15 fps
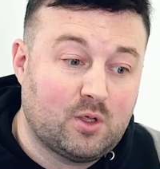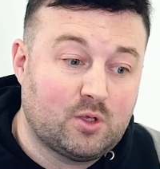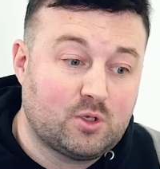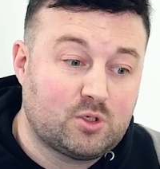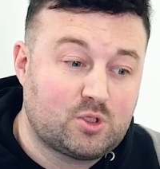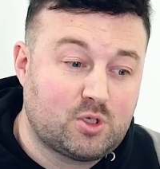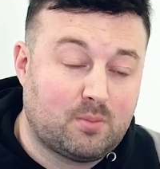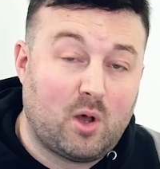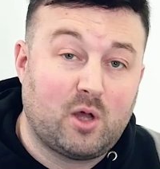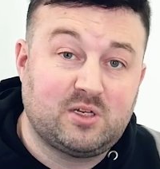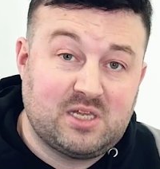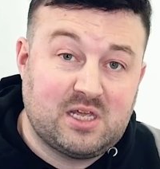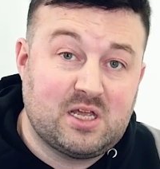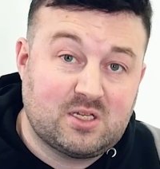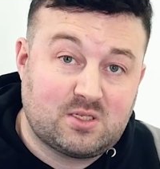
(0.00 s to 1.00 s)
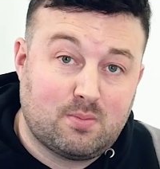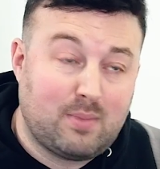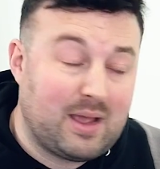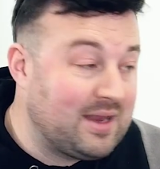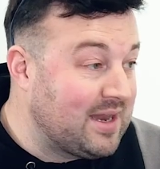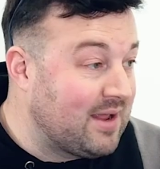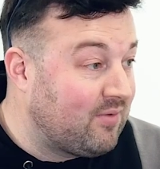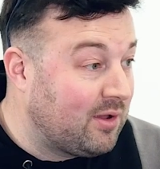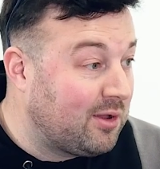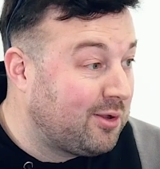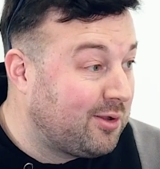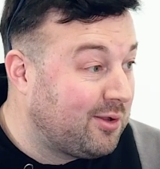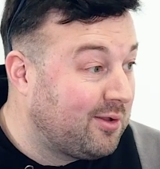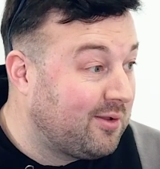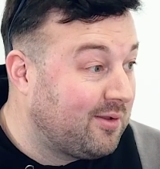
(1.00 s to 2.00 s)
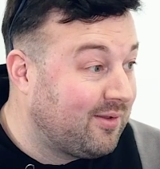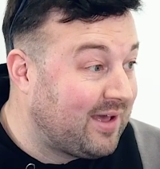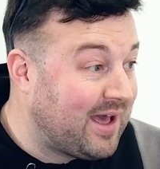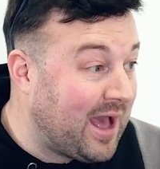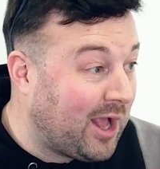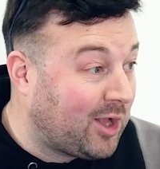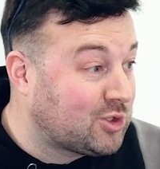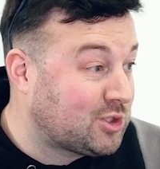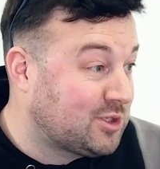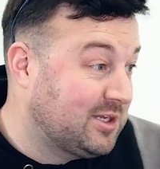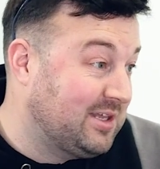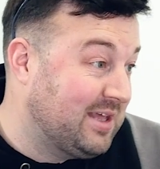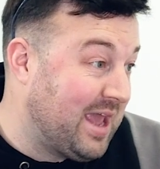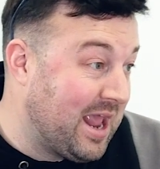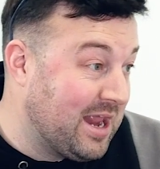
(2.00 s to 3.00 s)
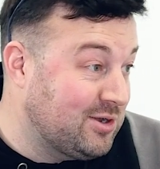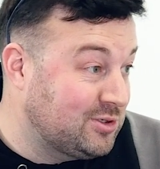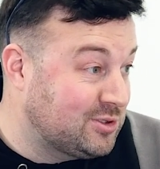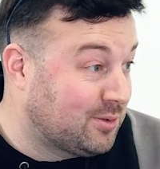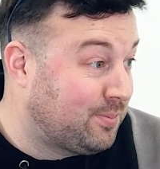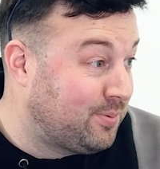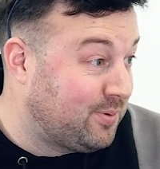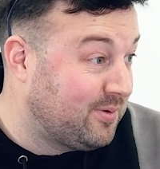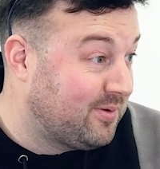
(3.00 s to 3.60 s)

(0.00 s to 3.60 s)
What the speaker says: some ideas may never actually end up